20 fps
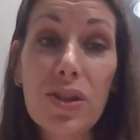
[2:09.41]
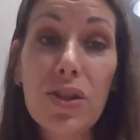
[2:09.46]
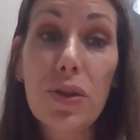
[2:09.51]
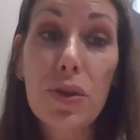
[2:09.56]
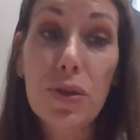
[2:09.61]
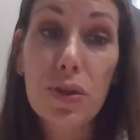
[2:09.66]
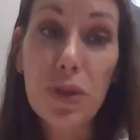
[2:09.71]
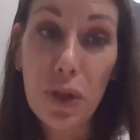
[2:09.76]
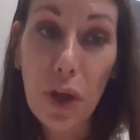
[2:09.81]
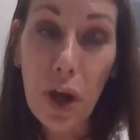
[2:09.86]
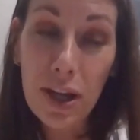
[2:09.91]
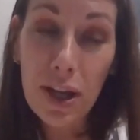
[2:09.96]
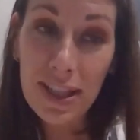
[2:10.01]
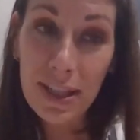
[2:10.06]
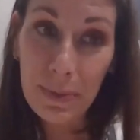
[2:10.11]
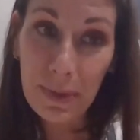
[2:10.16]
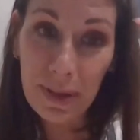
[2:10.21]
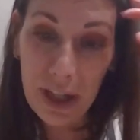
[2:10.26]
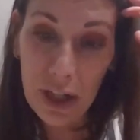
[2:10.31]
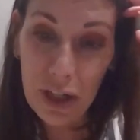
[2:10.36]
So there's a lot of
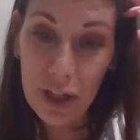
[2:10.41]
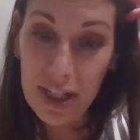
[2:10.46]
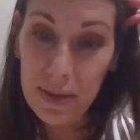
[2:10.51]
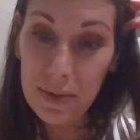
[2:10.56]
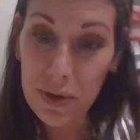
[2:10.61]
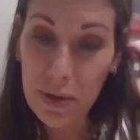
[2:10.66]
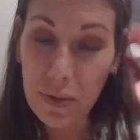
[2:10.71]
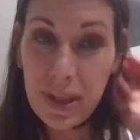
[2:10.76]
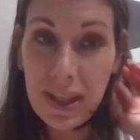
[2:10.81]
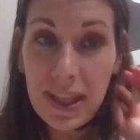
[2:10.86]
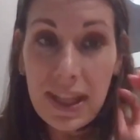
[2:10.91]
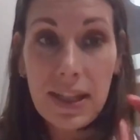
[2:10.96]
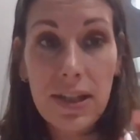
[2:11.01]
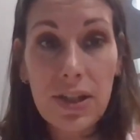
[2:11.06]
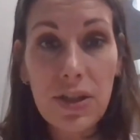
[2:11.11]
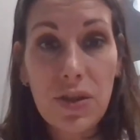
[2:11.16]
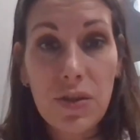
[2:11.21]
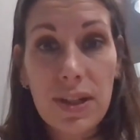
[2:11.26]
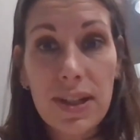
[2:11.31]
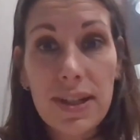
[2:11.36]
similarities between the
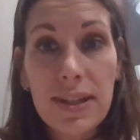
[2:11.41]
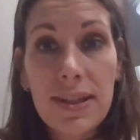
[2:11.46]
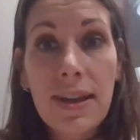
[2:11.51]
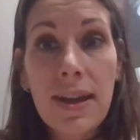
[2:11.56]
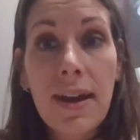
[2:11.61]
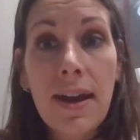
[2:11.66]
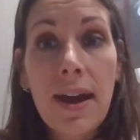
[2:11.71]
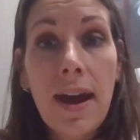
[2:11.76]
industries.